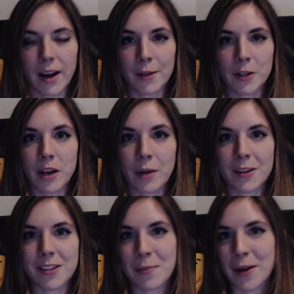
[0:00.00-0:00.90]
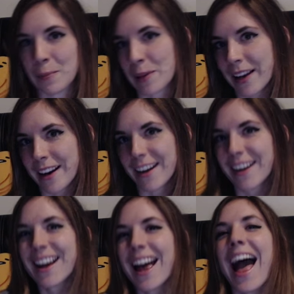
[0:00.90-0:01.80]
I wish I was a better player.
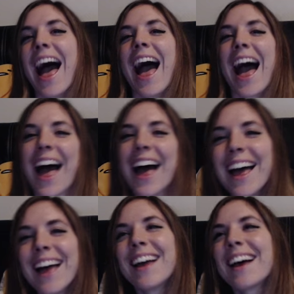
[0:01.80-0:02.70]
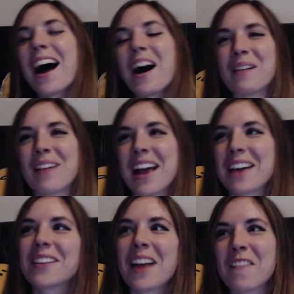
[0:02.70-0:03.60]
I had
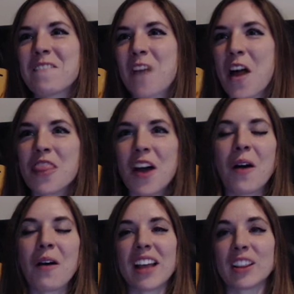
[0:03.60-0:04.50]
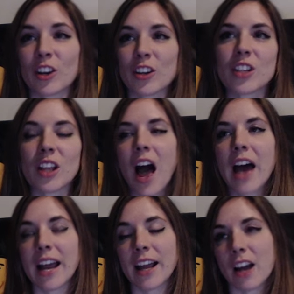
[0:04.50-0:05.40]
a lot of fun, though. I learned a lot.
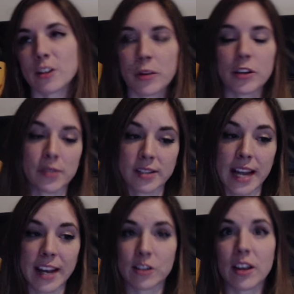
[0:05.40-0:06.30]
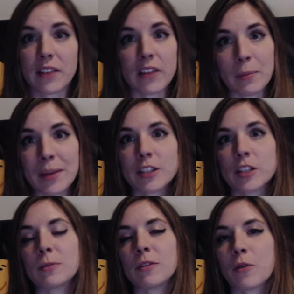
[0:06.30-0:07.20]
I got to a new stage that I've never been
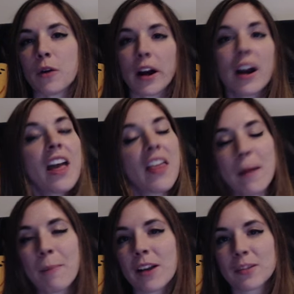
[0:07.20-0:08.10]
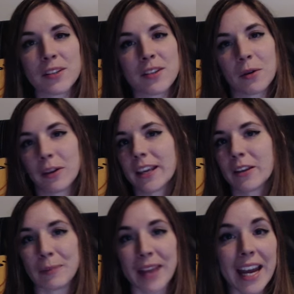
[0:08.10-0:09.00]
to before. That boss would have totally
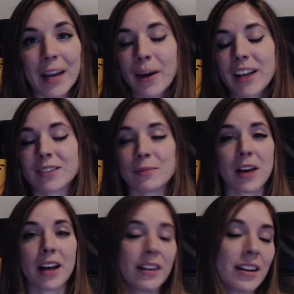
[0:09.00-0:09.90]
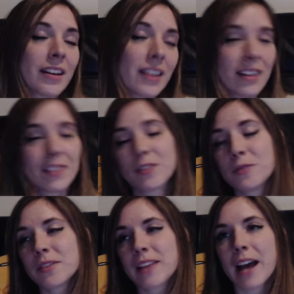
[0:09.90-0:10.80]
killed me anyway, so I'm not too
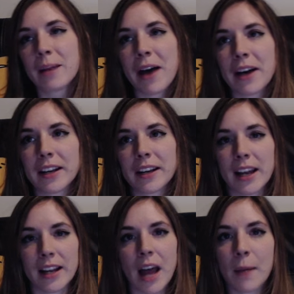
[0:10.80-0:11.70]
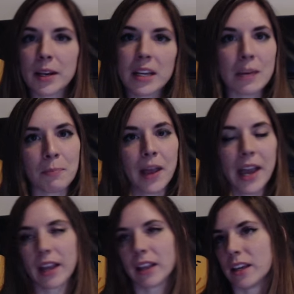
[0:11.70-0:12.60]
sad about it. And I'm going to keep
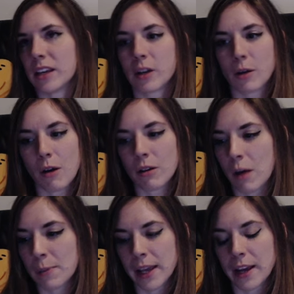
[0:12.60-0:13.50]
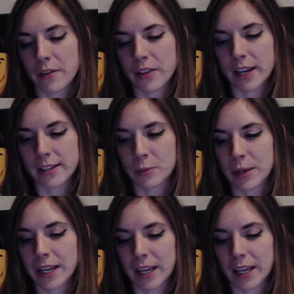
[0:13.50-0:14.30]
playing. Like, you know, I'll play over the next week.